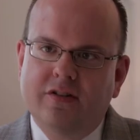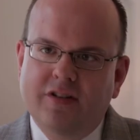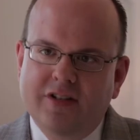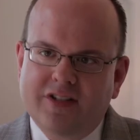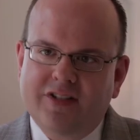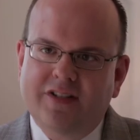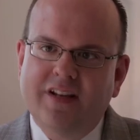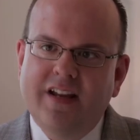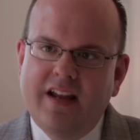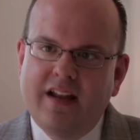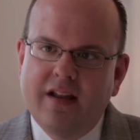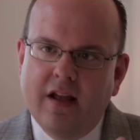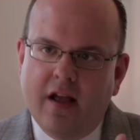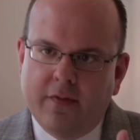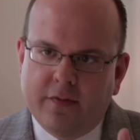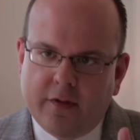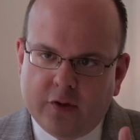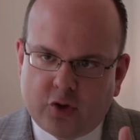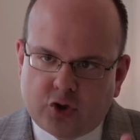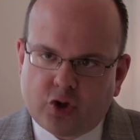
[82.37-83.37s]
to see
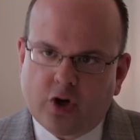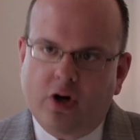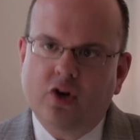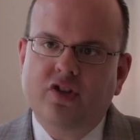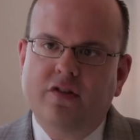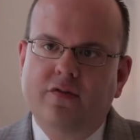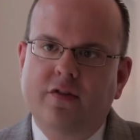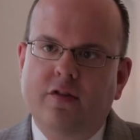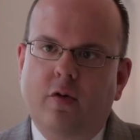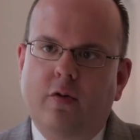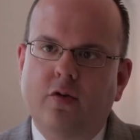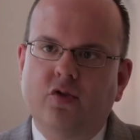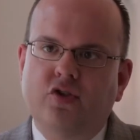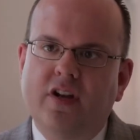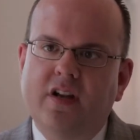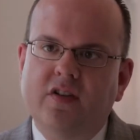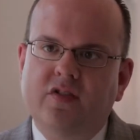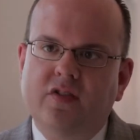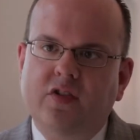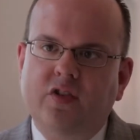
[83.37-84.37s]
the Church of the Lord
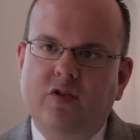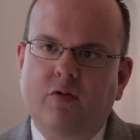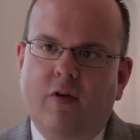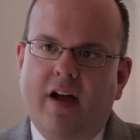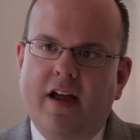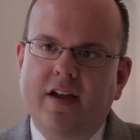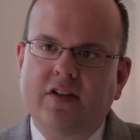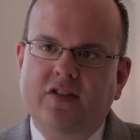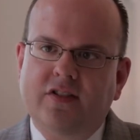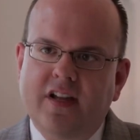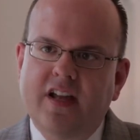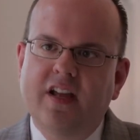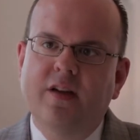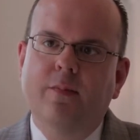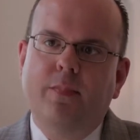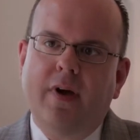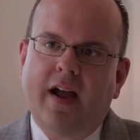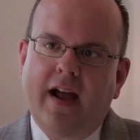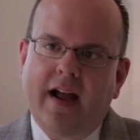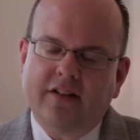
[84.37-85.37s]
Jesus Christ
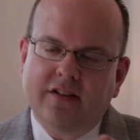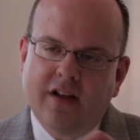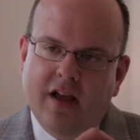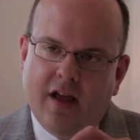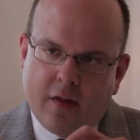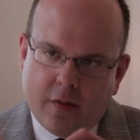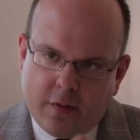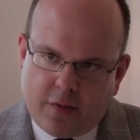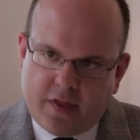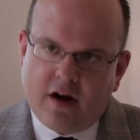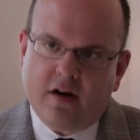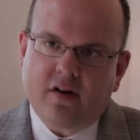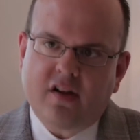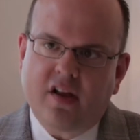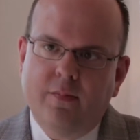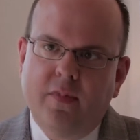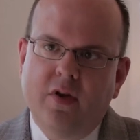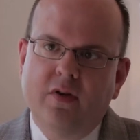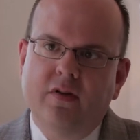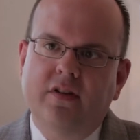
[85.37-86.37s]
impact their
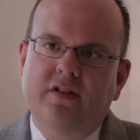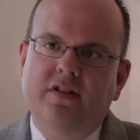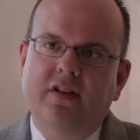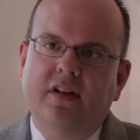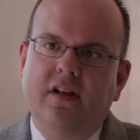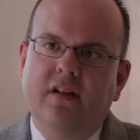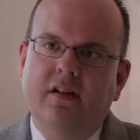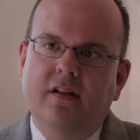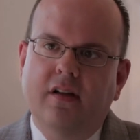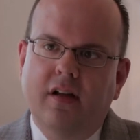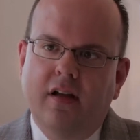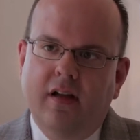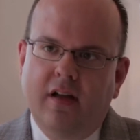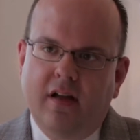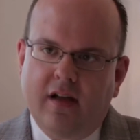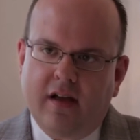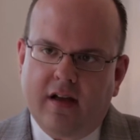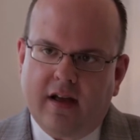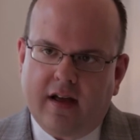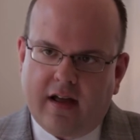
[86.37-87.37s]
community
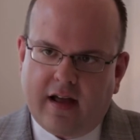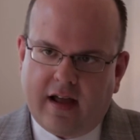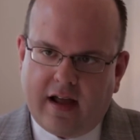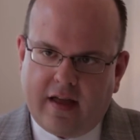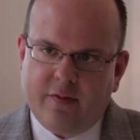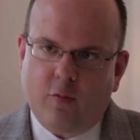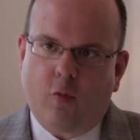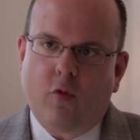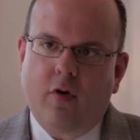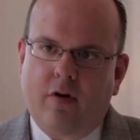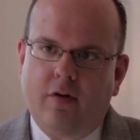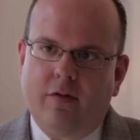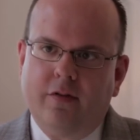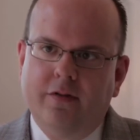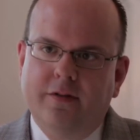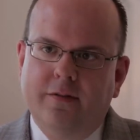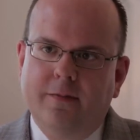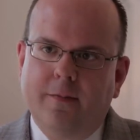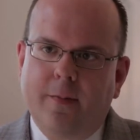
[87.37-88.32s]
and the world.